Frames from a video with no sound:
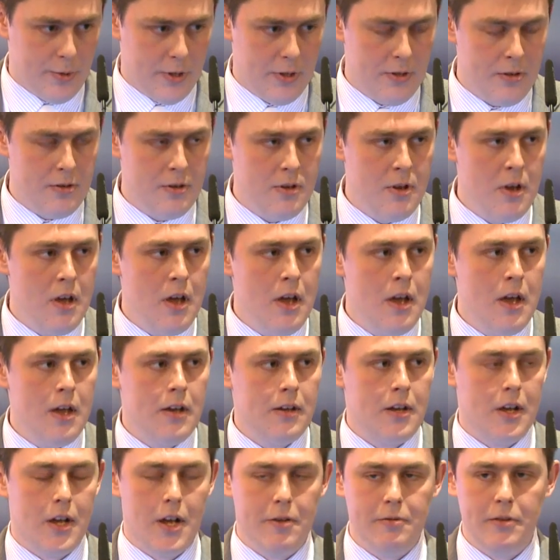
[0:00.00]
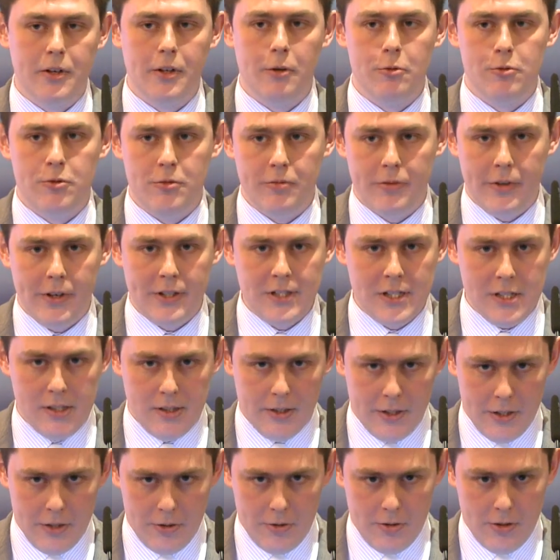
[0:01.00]
this process in Russia and
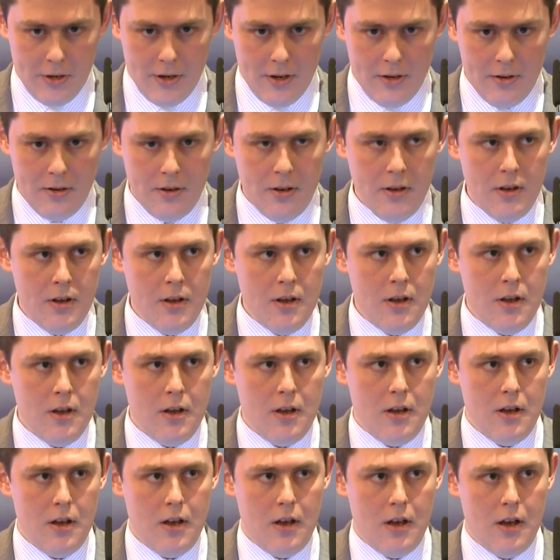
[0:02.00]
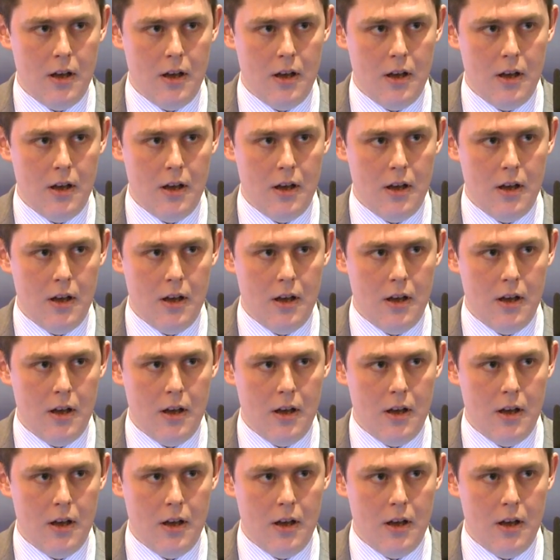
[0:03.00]
in Europe. We'll try